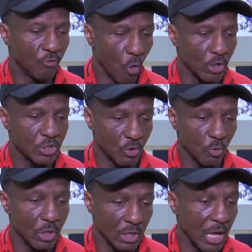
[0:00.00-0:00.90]

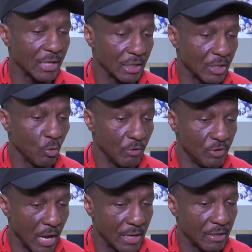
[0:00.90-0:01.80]
luckily
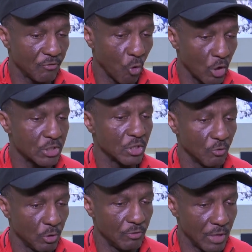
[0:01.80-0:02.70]
we've done it.
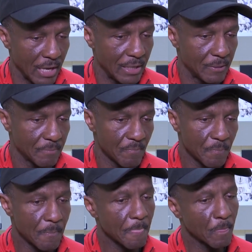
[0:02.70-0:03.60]
Fortunately, we've done it.
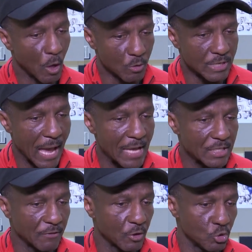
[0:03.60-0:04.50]
Those
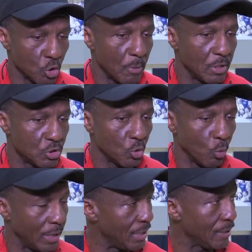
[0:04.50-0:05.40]
guys have contributed to
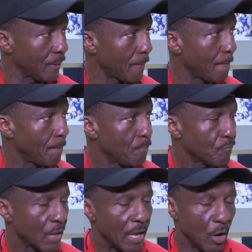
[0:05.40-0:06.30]
winning,
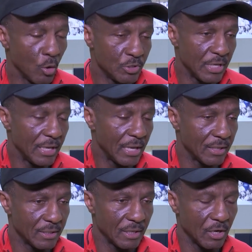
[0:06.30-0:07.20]
and
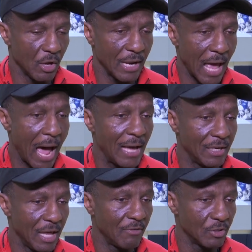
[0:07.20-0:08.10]
OG, at a high
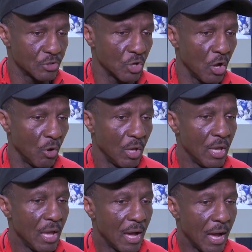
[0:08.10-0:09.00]
level. So
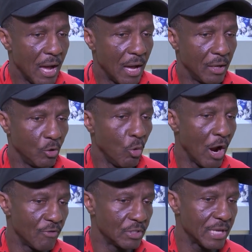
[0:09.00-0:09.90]

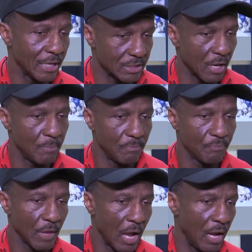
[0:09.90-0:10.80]
whoever takes up
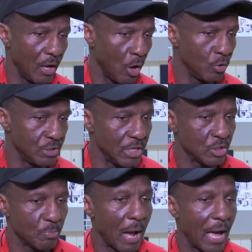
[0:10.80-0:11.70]

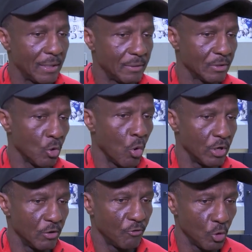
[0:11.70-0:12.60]
OG's spot
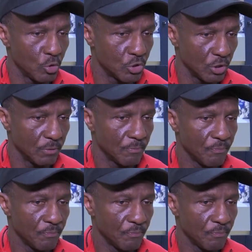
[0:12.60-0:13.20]
going in the future